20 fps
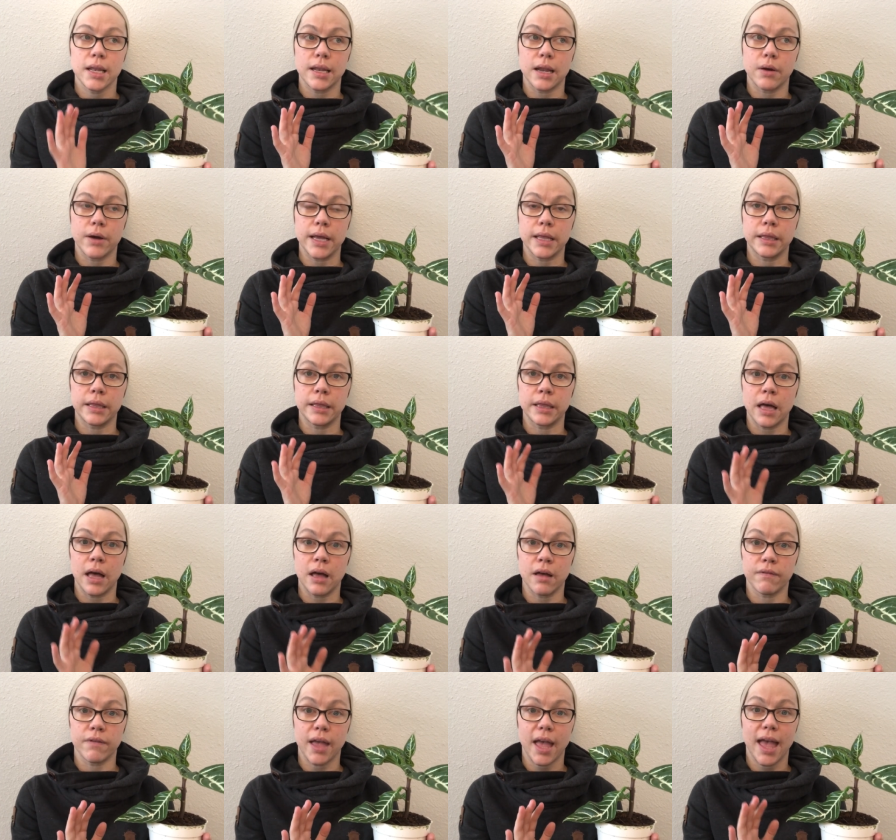Now I
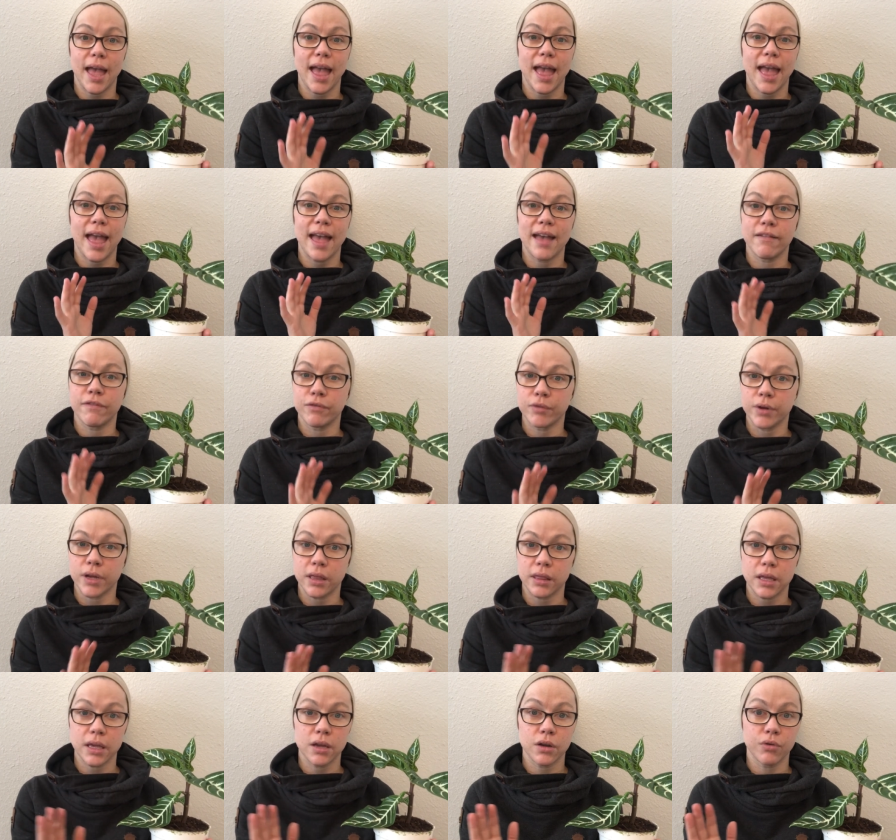love
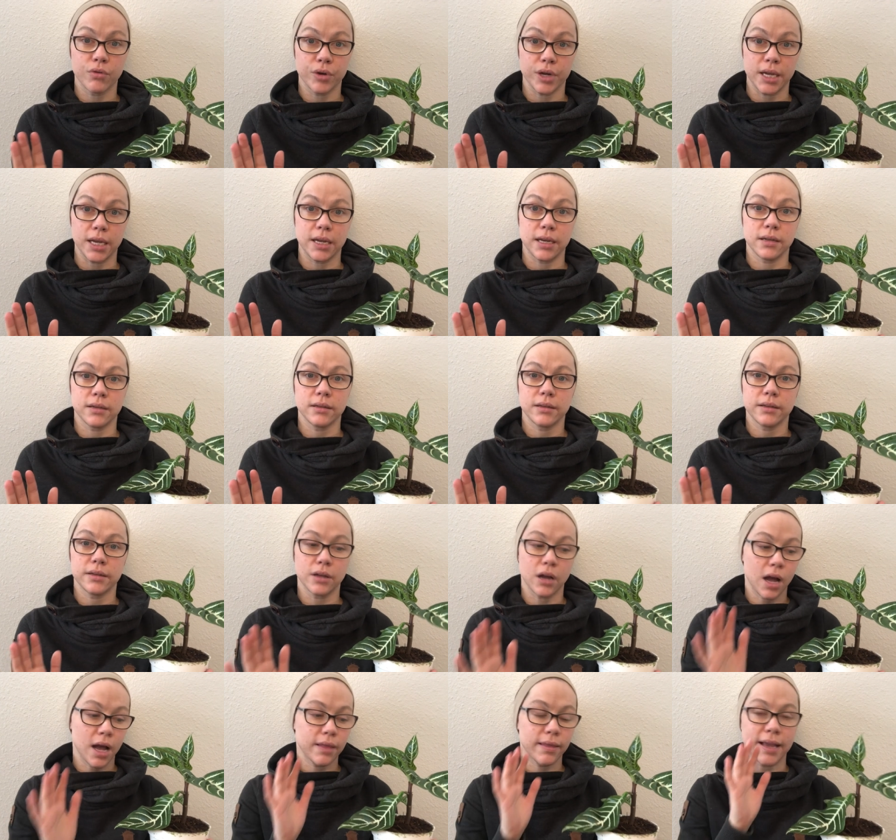everything green,
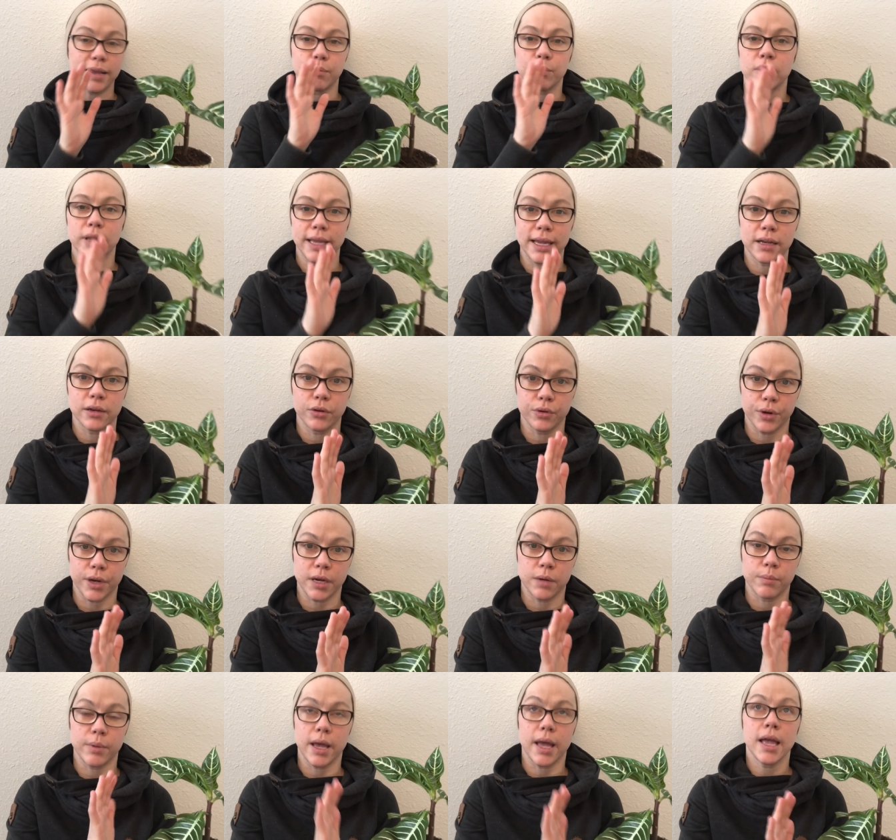not like plant
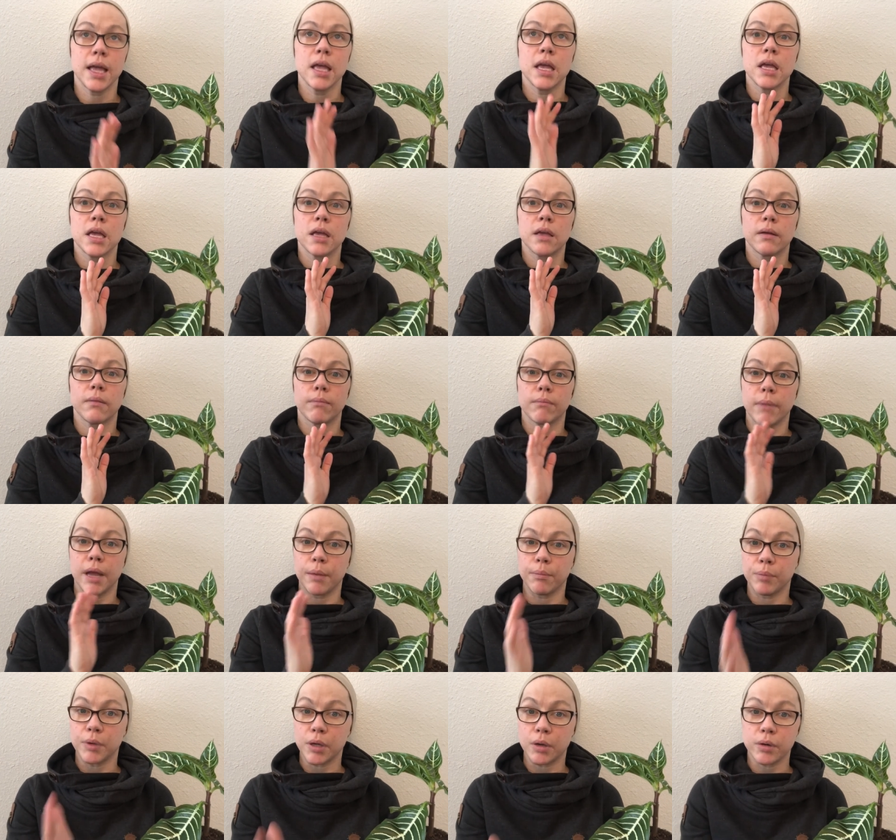green, but
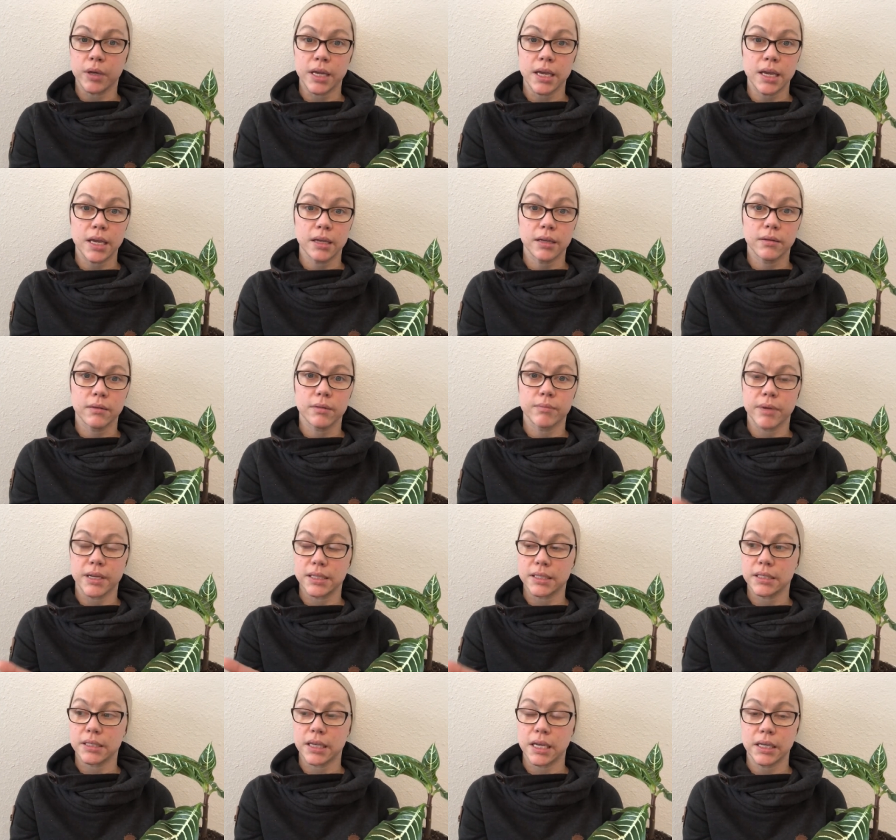my beauty, my
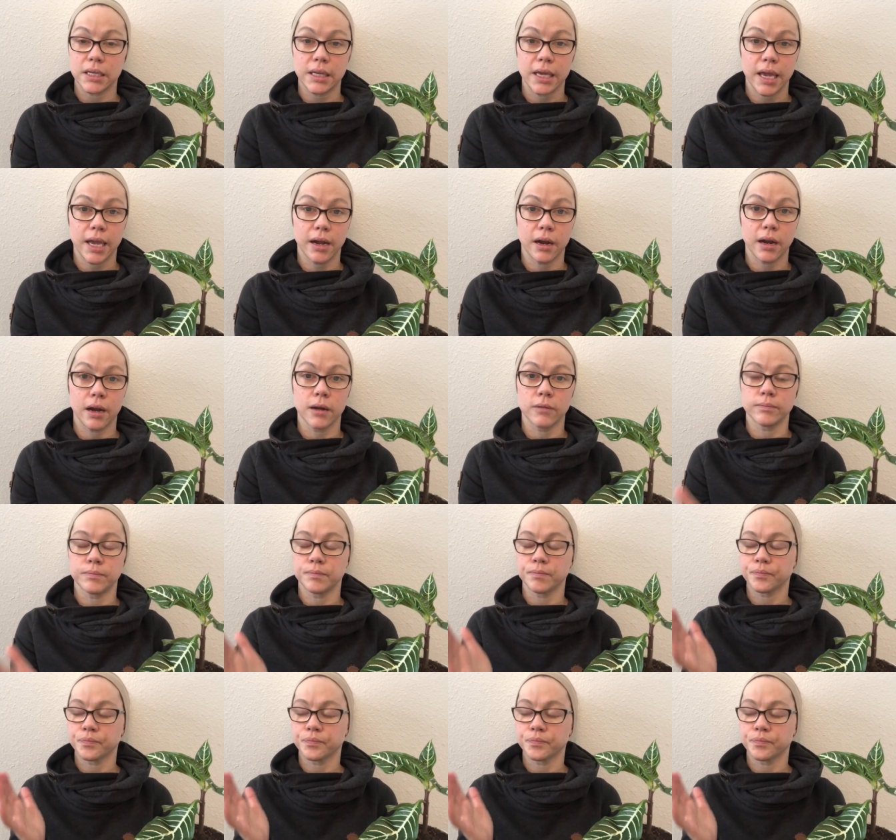skincare,